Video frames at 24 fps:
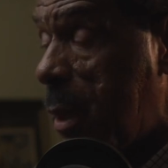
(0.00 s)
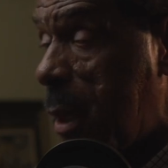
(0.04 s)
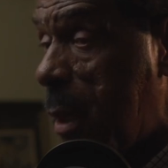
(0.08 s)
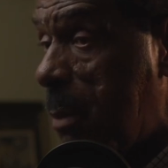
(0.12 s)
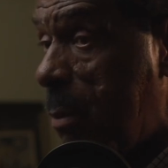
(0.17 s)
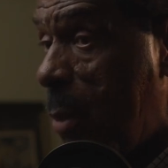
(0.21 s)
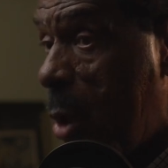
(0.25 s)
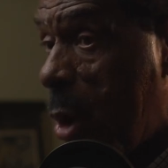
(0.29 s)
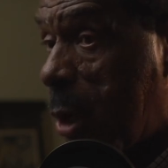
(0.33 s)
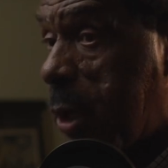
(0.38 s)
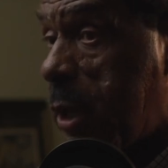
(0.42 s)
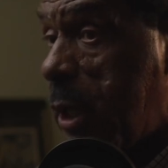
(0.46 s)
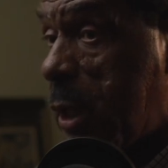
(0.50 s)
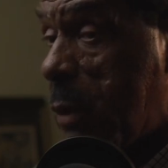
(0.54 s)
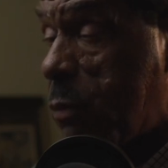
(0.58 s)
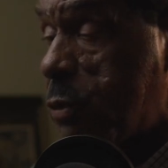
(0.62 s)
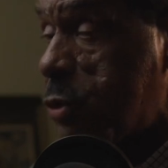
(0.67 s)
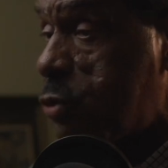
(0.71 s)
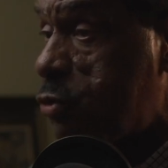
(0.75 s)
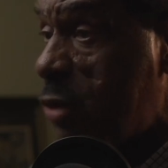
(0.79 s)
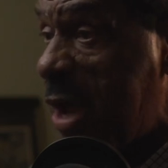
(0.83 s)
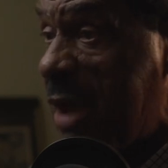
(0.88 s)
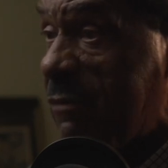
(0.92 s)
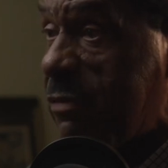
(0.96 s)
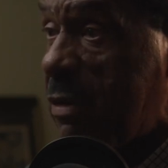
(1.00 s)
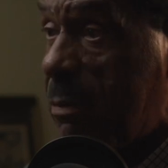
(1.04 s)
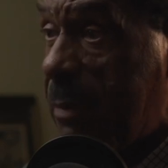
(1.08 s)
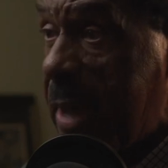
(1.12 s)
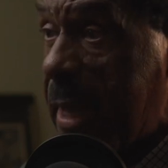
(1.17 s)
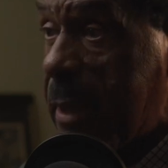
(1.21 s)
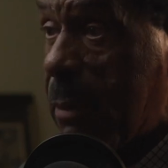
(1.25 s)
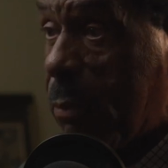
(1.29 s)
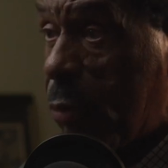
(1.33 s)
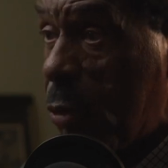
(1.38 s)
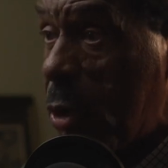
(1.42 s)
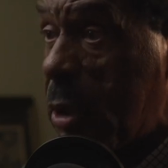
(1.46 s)
Markel was drafted by
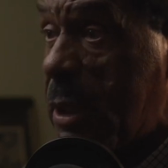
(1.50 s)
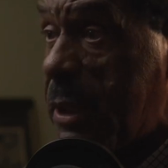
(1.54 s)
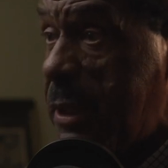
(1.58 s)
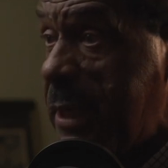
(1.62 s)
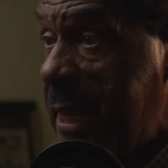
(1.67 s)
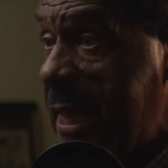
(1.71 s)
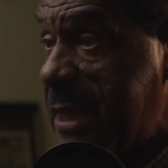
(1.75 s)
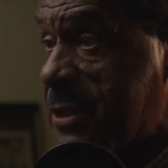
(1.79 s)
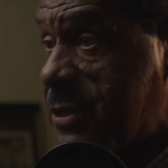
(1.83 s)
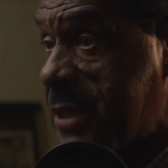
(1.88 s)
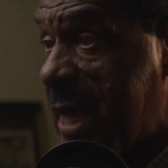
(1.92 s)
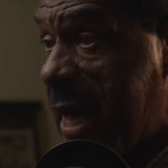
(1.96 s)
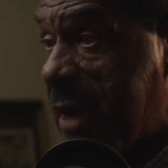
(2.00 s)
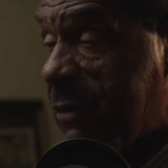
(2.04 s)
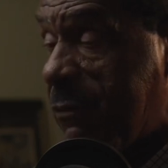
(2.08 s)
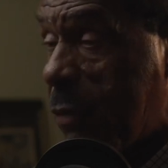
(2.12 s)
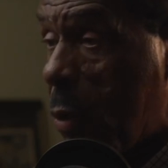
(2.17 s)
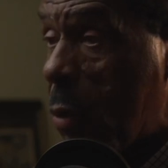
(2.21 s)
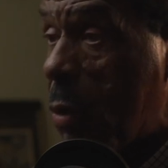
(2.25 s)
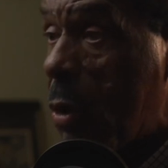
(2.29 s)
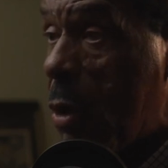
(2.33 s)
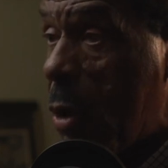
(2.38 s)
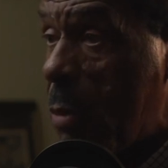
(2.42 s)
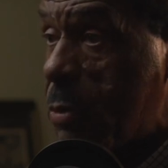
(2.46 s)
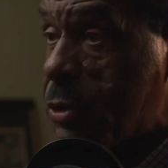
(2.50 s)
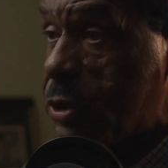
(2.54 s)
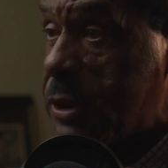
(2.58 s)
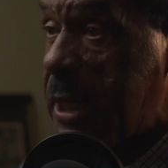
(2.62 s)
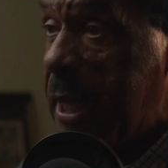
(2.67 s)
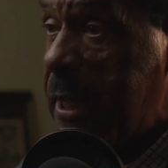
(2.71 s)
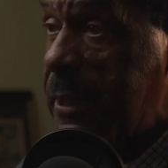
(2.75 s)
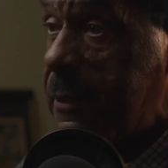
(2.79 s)
the Brooklyn Nets out of Oklahoma State.